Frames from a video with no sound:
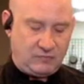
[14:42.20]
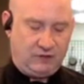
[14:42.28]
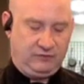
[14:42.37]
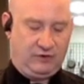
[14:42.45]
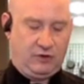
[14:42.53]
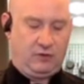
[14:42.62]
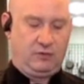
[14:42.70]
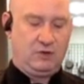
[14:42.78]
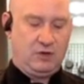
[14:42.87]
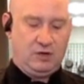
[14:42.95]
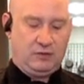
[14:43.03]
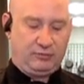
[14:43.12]
So
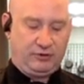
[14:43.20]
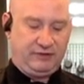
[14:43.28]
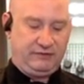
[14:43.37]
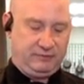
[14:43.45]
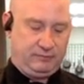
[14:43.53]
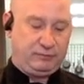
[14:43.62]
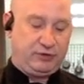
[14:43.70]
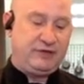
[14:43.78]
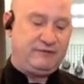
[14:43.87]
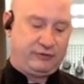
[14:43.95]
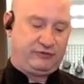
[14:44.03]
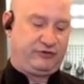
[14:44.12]
really pretty
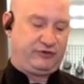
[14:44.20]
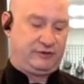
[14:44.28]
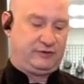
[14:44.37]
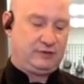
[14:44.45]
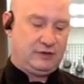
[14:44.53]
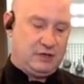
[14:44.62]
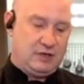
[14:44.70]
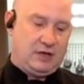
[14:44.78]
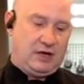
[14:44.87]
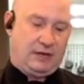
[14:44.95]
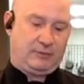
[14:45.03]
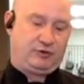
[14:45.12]
versatile.
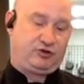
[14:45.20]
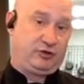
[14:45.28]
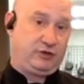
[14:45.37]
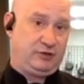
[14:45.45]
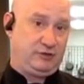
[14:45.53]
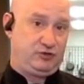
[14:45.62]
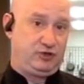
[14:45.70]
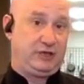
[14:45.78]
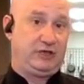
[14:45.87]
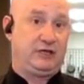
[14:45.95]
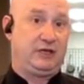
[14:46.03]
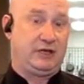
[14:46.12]
I'm going to show you
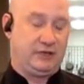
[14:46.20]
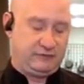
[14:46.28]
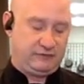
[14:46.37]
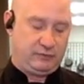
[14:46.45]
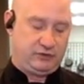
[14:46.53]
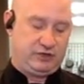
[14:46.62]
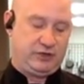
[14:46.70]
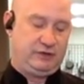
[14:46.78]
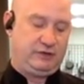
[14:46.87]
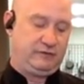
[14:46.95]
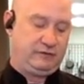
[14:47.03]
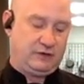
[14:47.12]
chilaquiles, which
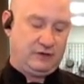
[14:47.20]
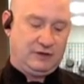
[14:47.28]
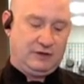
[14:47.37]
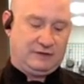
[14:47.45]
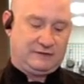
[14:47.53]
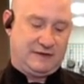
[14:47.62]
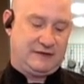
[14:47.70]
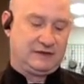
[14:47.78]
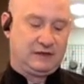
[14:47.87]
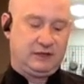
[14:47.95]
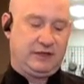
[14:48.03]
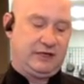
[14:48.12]
is
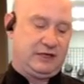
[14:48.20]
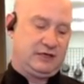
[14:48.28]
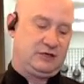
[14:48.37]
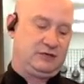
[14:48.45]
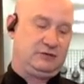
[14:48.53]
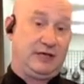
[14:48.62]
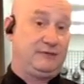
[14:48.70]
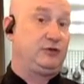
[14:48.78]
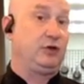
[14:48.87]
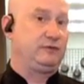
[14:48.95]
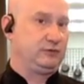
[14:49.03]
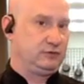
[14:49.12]
technically a
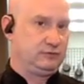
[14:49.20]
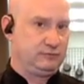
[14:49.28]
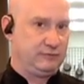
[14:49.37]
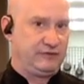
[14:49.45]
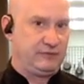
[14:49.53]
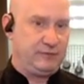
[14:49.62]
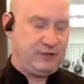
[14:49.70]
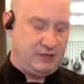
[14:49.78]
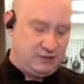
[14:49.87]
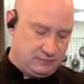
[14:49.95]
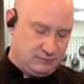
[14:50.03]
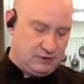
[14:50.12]
leftover recipe.
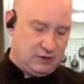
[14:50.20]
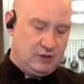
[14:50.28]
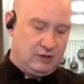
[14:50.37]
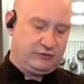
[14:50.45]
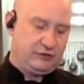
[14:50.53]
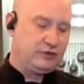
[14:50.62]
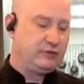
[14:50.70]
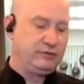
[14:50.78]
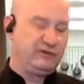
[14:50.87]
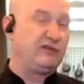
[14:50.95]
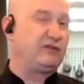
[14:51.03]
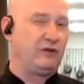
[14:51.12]
So you're
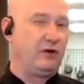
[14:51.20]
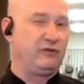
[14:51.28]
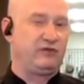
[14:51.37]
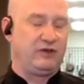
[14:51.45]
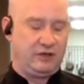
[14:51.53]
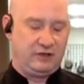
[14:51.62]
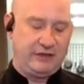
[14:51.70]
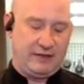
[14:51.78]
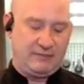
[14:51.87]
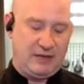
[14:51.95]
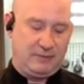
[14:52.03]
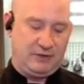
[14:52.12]
using salsa that
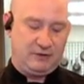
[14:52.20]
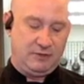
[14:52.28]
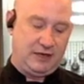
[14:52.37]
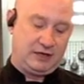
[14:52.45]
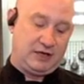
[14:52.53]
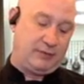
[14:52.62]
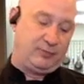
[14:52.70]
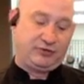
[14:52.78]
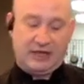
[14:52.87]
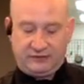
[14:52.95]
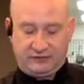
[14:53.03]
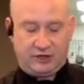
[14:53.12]
maybe you made a couple
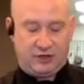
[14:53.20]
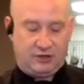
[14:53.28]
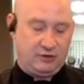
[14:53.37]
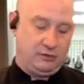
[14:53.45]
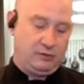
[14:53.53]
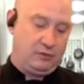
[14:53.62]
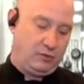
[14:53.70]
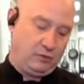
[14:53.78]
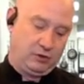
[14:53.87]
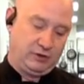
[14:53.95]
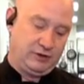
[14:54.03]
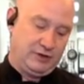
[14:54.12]
days ago,
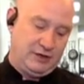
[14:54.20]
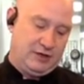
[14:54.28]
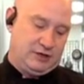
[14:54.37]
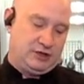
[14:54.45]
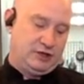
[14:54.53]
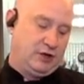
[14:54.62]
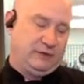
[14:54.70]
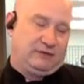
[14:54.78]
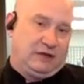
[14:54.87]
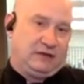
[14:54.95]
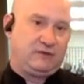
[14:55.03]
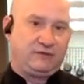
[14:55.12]
or
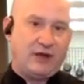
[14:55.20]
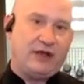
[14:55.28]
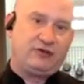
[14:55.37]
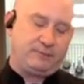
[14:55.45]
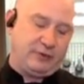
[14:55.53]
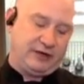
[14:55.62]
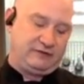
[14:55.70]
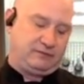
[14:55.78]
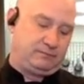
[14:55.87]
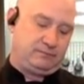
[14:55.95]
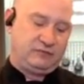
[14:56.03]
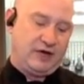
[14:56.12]
it's fresh, but it's
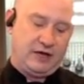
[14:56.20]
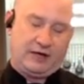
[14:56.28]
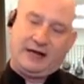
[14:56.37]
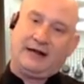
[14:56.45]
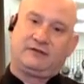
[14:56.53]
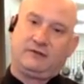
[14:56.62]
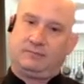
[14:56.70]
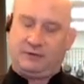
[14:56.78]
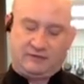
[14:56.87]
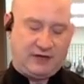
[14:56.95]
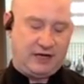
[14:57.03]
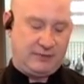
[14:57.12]
done. It's
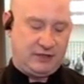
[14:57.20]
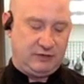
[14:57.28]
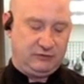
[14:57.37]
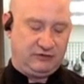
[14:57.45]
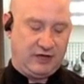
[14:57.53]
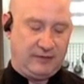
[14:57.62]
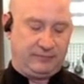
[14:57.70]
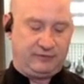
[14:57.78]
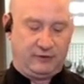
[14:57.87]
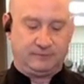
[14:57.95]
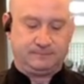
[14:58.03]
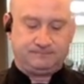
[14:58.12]
got to be used up.
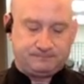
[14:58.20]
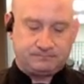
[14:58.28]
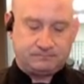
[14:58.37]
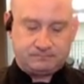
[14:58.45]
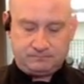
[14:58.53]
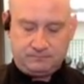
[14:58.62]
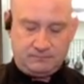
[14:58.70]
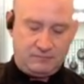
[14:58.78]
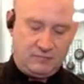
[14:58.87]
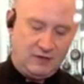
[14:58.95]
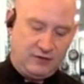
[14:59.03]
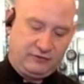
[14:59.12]
So
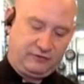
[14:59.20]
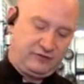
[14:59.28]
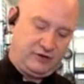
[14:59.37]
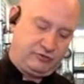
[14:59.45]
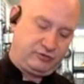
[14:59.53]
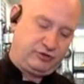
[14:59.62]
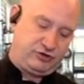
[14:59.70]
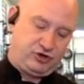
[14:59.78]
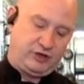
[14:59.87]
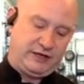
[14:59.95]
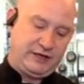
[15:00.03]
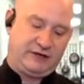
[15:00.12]
this is
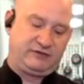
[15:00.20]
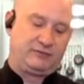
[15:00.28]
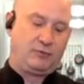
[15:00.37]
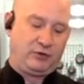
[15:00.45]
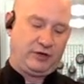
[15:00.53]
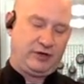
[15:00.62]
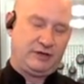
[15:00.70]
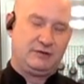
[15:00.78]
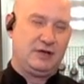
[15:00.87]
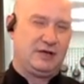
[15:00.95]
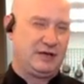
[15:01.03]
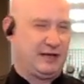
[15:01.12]
traditionally a next morning
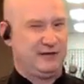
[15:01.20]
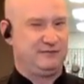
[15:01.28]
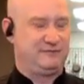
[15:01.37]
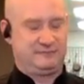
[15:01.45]
kind of